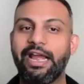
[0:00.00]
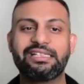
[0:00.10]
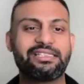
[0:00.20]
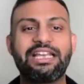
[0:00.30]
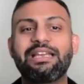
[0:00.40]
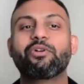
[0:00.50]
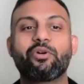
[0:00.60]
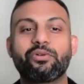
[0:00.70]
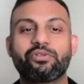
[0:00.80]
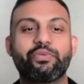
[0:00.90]
And same
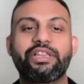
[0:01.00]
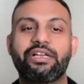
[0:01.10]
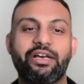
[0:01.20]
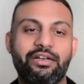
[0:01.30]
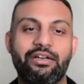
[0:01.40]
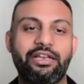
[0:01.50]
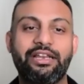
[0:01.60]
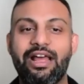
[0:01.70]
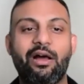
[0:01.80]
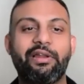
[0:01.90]
goes with
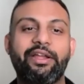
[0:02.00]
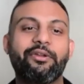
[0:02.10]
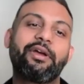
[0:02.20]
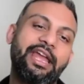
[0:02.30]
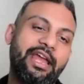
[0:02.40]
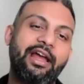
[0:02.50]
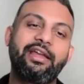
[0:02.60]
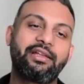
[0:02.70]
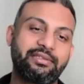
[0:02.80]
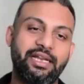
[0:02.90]
currently now, like
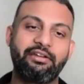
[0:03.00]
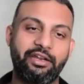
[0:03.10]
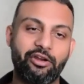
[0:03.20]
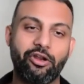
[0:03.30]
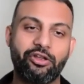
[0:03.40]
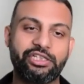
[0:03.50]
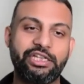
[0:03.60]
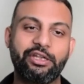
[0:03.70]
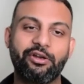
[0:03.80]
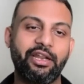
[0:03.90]
AI is that
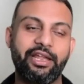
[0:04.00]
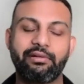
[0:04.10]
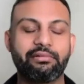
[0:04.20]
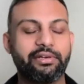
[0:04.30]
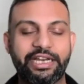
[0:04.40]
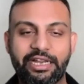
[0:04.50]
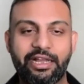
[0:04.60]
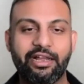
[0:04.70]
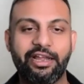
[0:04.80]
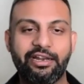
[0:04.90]
technology, or like data
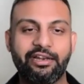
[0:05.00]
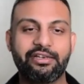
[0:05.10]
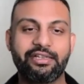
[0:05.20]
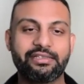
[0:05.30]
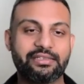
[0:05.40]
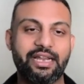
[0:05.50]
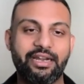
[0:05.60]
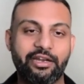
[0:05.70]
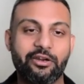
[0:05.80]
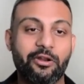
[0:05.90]
analytics is
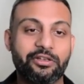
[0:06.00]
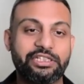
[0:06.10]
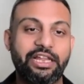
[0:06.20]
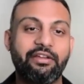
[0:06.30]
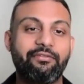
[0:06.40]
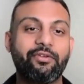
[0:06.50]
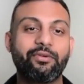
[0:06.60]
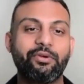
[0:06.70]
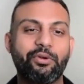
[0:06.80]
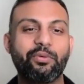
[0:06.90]
that technology. Like if
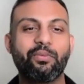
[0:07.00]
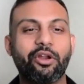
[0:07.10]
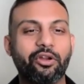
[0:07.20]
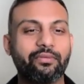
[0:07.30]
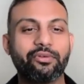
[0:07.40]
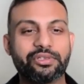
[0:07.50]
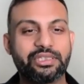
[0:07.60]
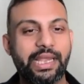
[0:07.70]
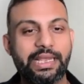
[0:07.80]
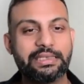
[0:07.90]
you do one of
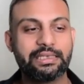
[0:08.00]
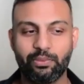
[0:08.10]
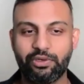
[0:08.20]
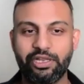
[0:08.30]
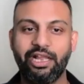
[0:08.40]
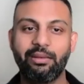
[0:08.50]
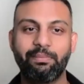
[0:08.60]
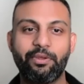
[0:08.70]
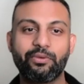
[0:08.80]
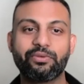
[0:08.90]
those things, it would help
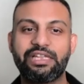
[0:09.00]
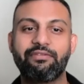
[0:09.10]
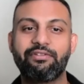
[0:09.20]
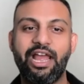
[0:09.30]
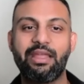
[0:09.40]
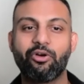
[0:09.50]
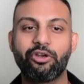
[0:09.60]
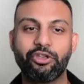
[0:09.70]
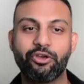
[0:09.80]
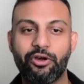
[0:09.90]
you save time
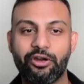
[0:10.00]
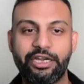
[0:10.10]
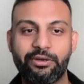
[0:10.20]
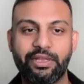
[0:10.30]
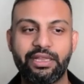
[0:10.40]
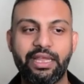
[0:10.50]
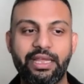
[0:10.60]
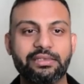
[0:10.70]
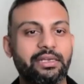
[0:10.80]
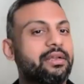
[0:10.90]
on your day-to-day
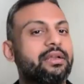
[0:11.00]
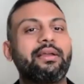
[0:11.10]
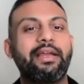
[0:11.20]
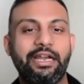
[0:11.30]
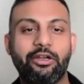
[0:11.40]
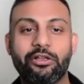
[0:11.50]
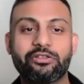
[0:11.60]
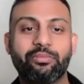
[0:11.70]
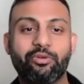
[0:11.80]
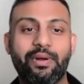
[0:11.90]
things. It
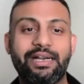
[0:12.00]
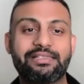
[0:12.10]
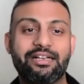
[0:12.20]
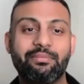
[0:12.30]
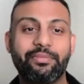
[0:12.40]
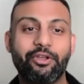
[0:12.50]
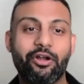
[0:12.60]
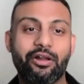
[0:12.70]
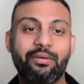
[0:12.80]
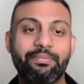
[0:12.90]
also provides
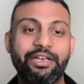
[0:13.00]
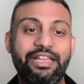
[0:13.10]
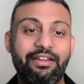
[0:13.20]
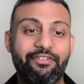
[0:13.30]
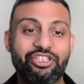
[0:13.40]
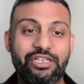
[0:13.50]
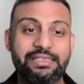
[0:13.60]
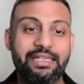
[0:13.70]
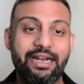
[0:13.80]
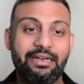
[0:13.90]
your company the
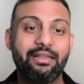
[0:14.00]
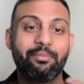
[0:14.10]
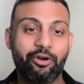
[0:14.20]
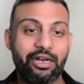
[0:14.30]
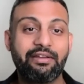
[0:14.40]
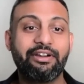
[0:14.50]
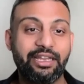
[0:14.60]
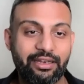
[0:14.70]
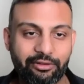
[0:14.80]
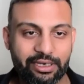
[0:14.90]
efficiency, that the
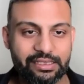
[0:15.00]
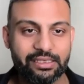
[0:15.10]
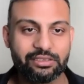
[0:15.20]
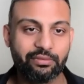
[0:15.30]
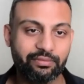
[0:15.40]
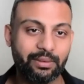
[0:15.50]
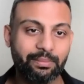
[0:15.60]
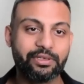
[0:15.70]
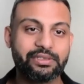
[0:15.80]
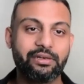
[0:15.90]
productivity increases of
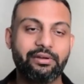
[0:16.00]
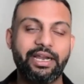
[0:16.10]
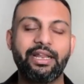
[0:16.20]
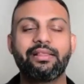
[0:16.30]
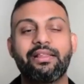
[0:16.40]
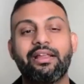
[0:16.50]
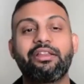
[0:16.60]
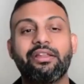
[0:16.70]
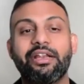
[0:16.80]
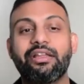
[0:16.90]
that person, right? And
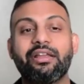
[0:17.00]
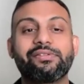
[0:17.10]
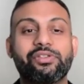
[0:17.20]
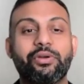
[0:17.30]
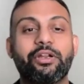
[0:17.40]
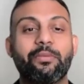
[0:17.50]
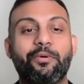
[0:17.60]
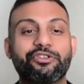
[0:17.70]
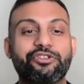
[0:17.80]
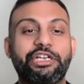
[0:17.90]
then it gives you an
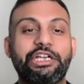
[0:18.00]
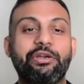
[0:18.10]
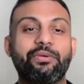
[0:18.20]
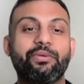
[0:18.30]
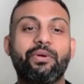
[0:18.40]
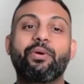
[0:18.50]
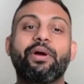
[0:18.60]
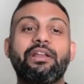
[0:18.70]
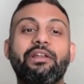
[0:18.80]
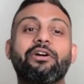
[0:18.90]
opportunity to
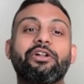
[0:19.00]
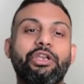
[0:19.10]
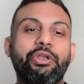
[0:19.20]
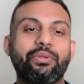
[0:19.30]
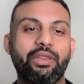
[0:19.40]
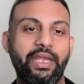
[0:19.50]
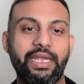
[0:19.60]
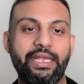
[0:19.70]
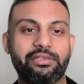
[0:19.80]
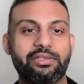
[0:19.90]
go and learn new
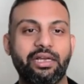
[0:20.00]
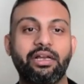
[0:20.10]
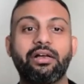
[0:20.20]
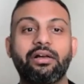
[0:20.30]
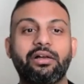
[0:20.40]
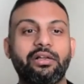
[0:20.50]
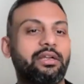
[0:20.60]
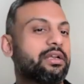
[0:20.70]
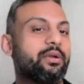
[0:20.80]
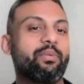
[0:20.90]
things
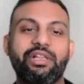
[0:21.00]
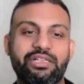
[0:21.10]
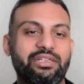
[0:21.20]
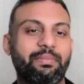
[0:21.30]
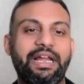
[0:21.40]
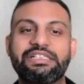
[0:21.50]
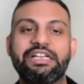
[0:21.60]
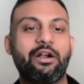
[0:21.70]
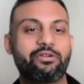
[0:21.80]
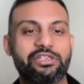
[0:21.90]
within supply
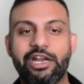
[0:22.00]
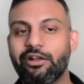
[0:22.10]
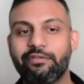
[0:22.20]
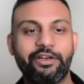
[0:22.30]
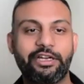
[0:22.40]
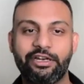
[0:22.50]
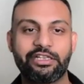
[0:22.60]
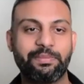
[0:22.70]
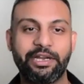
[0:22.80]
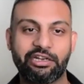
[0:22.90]
chain outside of it,
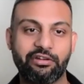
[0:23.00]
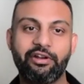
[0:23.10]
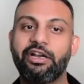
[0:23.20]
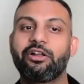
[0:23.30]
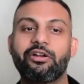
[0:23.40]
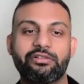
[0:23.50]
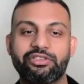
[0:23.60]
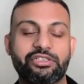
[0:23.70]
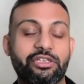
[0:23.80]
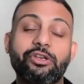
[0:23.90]
irrespective, right? Or
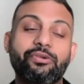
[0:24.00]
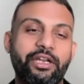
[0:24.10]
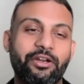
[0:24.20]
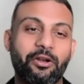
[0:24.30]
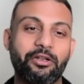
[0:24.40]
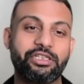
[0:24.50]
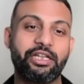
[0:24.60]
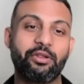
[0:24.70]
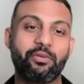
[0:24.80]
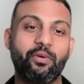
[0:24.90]
just a new technology
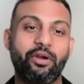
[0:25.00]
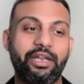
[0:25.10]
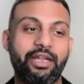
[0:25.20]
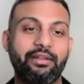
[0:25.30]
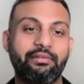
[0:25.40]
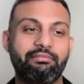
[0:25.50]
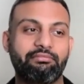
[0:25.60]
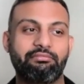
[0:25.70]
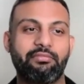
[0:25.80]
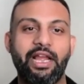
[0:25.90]
that you want. And
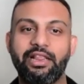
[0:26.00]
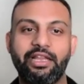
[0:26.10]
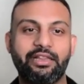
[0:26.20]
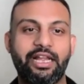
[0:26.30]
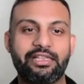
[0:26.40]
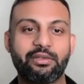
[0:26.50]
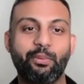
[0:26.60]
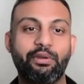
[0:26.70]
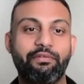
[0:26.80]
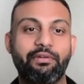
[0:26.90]
I think that's
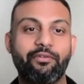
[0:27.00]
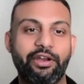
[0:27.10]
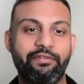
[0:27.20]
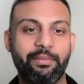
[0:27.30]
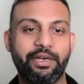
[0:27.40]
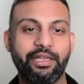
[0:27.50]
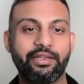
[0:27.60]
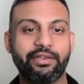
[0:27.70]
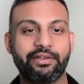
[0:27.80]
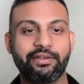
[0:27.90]
a win-win for
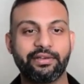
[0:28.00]
everybody.